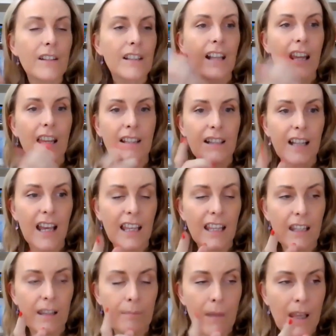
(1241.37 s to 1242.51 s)
I was just going to
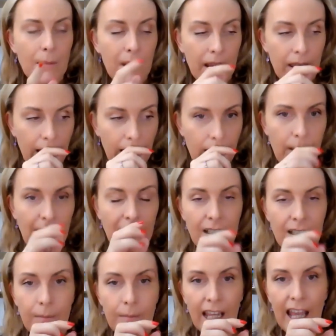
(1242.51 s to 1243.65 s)
say, you made me think about
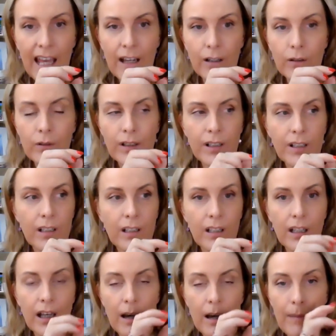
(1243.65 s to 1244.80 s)
something else
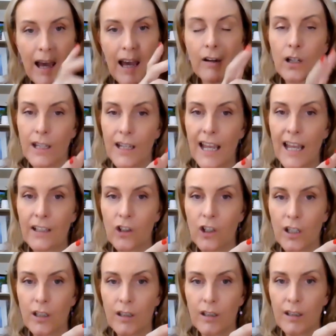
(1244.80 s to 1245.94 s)
about
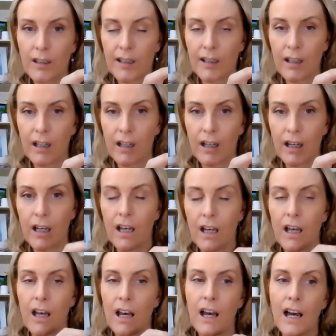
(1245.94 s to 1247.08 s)
connections.
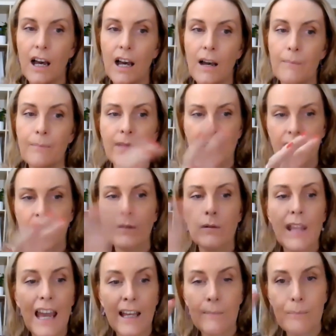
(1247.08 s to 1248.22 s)
Um, so,
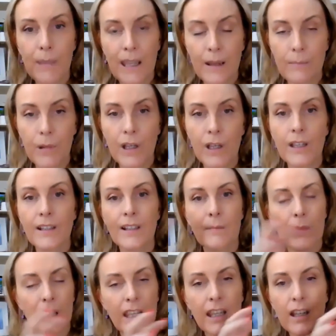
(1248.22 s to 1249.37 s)
yeah, be in
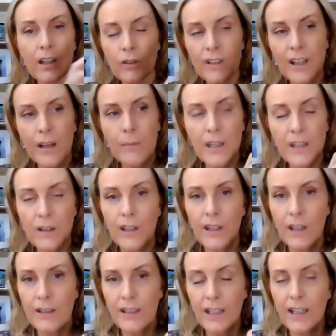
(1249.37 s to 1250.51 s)
person, but you can also be doing
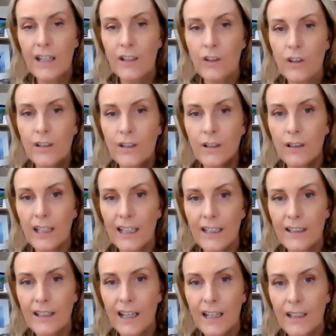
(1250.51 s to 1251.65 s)
those connections on
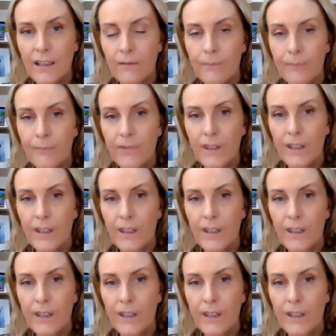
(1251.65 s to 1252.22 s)
LinkedIn.